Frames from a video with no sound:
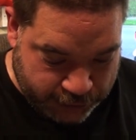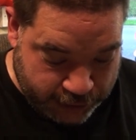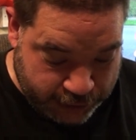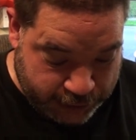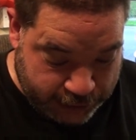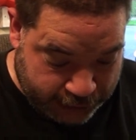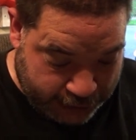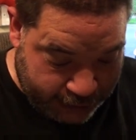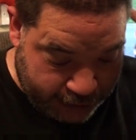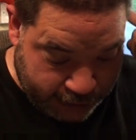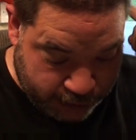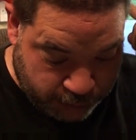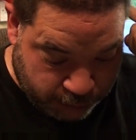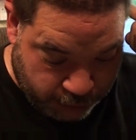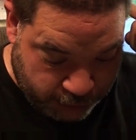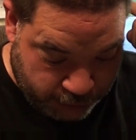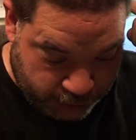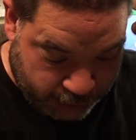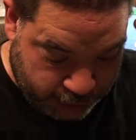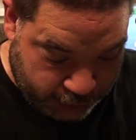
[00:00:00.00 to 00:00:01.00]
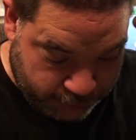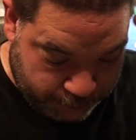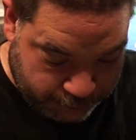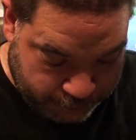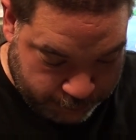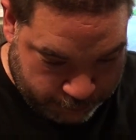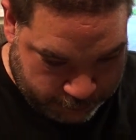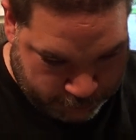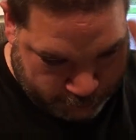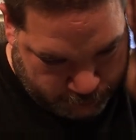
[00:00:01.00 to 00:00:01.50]
I did get this one to go
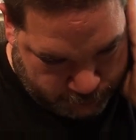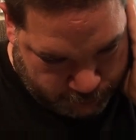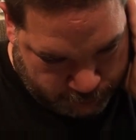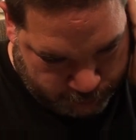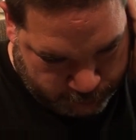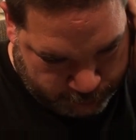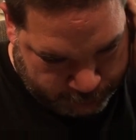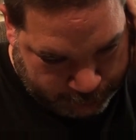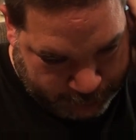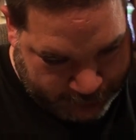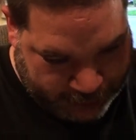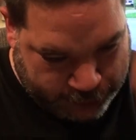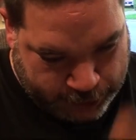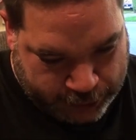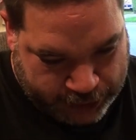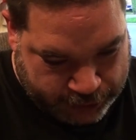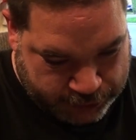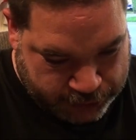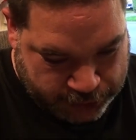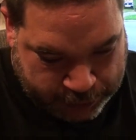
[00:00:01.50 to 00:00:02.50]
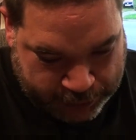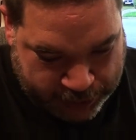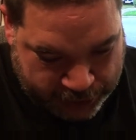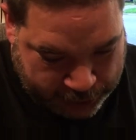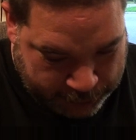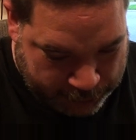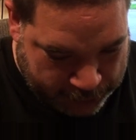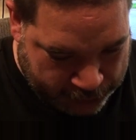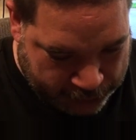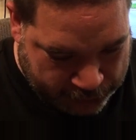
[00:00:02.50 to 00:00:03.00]
back how it's
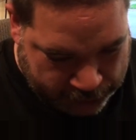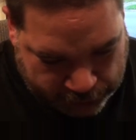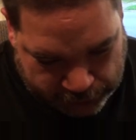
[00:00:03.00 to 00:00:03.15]
meant to be.